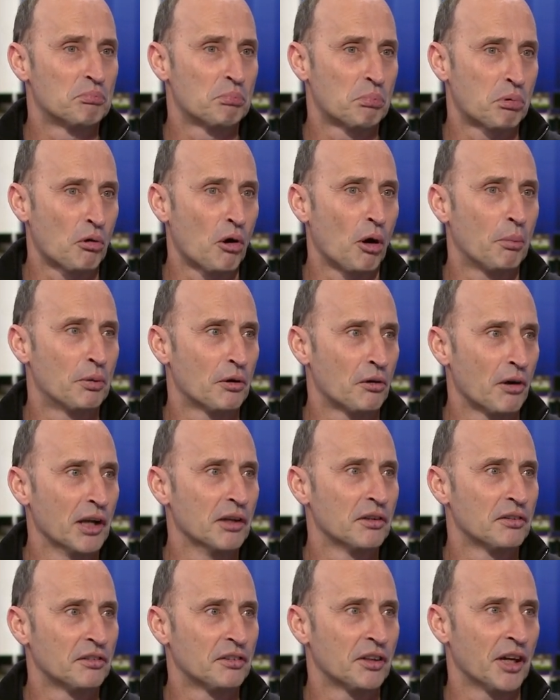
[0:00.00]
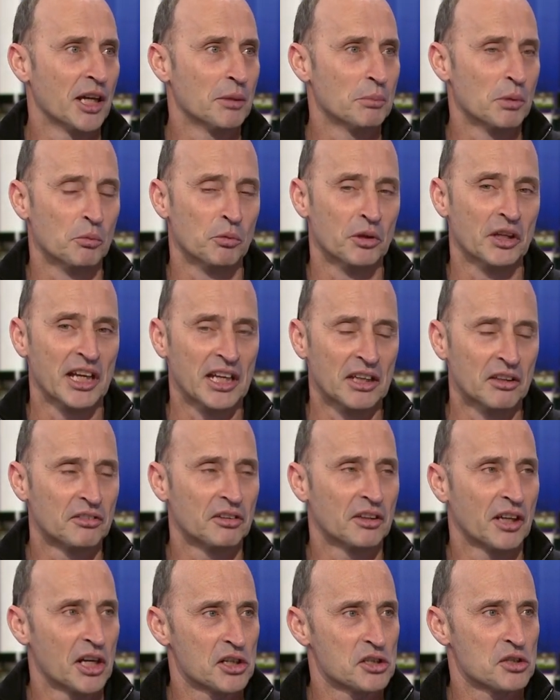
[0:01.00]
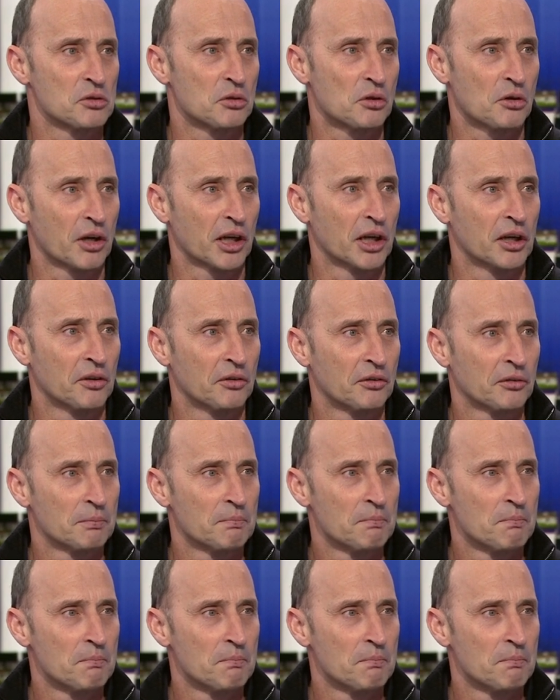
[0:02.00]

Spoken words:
proper entertainment with international cricketers.